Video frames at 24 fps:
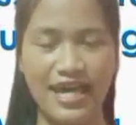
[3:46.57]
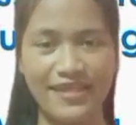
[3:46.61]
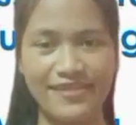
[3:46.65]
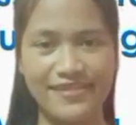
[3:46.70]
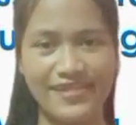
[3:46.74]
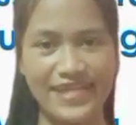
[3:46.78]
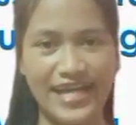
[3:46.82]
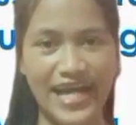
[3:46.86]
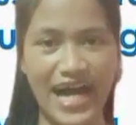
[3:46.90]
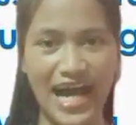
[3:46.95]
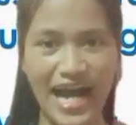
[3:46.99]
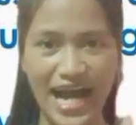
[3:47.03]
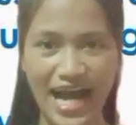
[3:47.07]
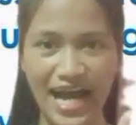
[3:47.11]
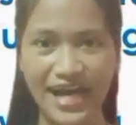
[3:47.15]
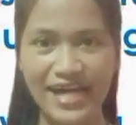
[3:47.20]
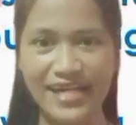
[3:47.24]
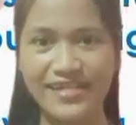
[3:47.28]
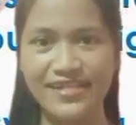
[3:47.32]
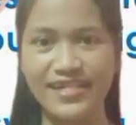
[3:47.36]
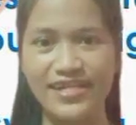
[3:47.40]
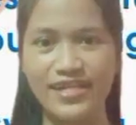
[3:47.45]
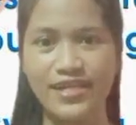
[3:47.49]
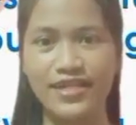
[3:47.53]
And the
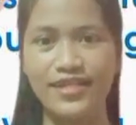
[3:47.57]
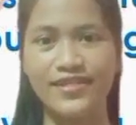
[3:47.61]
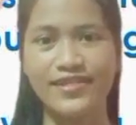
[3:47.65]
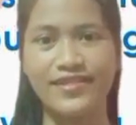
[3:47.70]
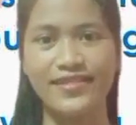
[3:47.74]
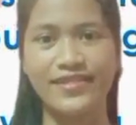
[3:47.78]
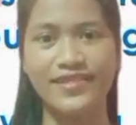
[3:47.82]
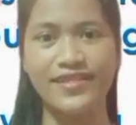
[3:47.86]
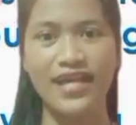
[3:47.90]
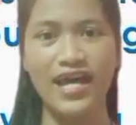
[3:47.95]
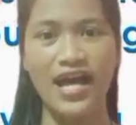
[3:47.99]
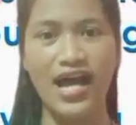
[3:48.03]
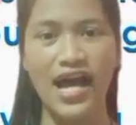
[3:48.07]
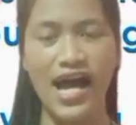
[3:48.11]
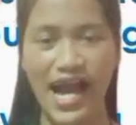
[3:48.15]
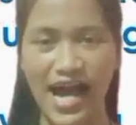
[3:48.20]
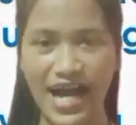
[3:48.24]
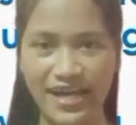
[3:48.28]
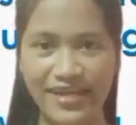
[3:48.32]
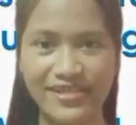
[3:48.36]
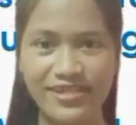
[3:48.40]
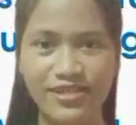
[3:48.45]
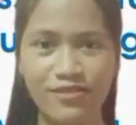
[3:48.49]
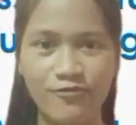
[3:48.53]
I is
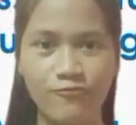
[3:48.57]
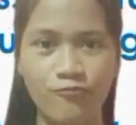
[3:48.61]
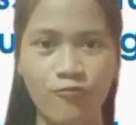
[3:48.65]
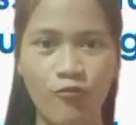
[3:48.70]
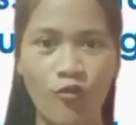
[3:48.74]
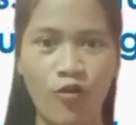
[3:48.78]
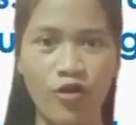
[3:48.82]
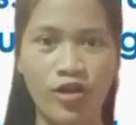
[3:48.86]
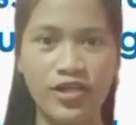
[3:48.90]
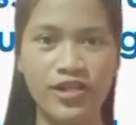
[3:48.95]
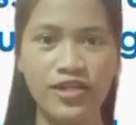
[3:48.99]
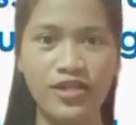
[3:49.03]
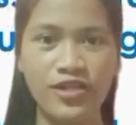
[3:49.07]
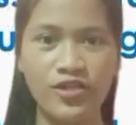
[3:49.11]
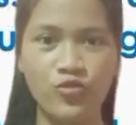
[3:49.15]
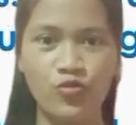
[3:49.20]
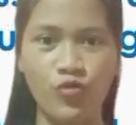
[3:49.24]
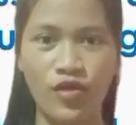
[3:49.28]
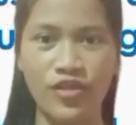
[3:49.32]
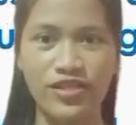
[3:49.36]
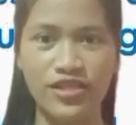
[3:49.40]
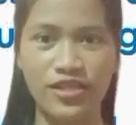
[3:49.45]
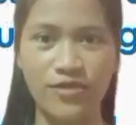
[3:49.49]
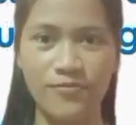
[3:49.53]
ice for
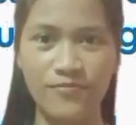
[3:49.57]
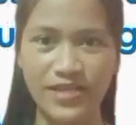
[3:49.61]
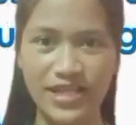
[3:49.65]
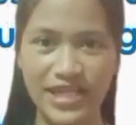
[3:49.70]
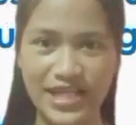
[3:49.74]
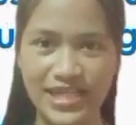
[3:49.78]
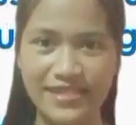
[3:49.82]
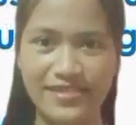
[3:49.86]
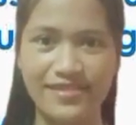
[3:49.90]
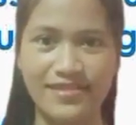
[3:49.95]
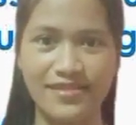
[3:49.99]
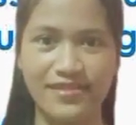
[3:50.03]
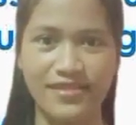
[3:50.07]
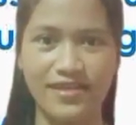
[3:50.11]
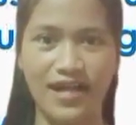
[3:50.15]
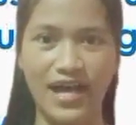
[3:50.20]
20 minutes